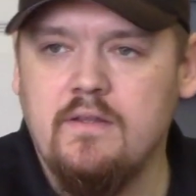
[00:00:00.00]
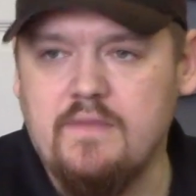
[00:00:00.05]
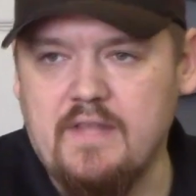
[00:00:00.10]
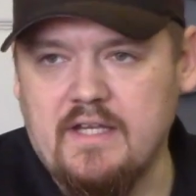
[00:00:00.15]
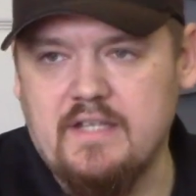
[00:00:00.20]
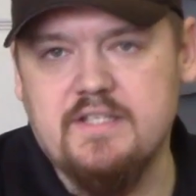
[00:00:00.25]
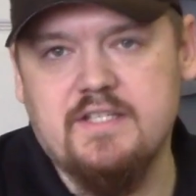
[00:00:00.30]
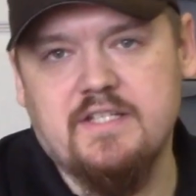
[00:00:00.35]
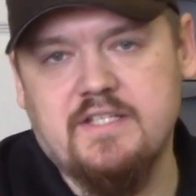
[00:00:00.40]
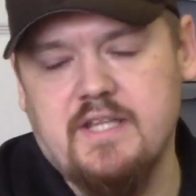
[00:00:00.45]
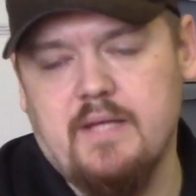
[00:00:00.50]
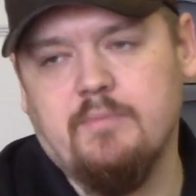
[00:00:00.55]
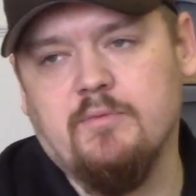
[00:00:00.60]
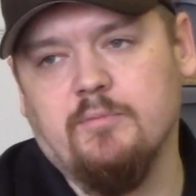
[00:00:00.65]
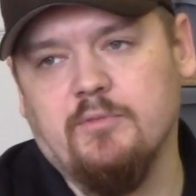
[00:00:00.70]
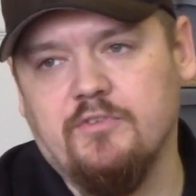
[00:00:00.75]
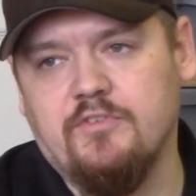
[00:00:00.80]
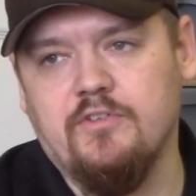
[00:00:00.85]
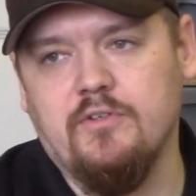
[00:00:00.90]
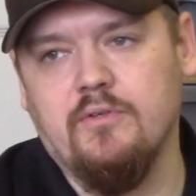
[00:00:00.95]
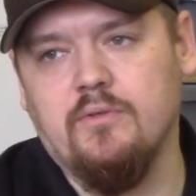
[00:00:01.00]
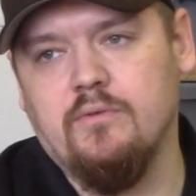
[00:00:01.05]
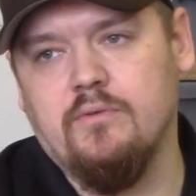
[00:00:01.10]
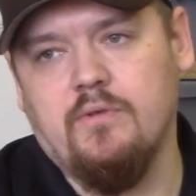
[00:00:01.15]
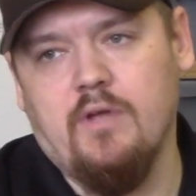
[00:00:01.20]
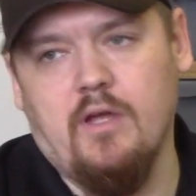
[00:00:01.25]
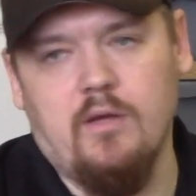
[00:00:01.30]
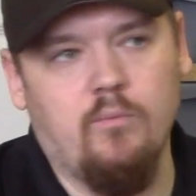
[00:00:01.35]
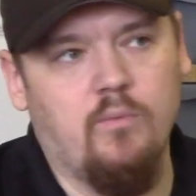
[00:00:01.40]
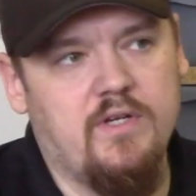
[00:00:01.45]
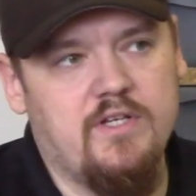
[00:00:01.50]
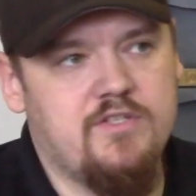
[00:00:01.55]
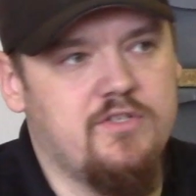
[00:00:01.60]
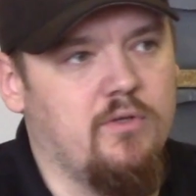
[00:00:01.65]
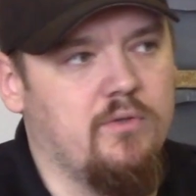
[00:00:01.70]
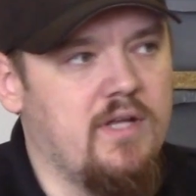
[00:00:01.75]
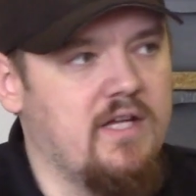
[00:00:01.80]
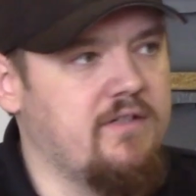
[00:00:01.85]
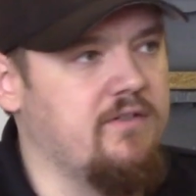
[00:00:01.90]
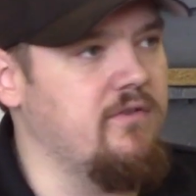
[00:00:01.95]
That is acceptable too. We just
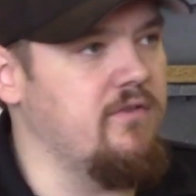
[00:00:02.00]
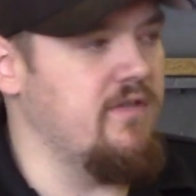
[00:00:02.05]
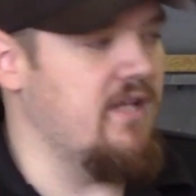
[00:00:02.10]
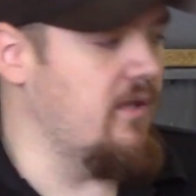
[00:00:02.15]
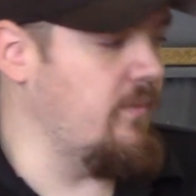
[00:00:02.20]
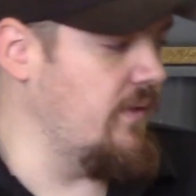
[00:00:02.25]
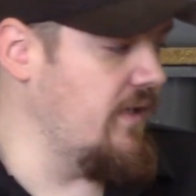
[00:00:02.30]
don't like to do that.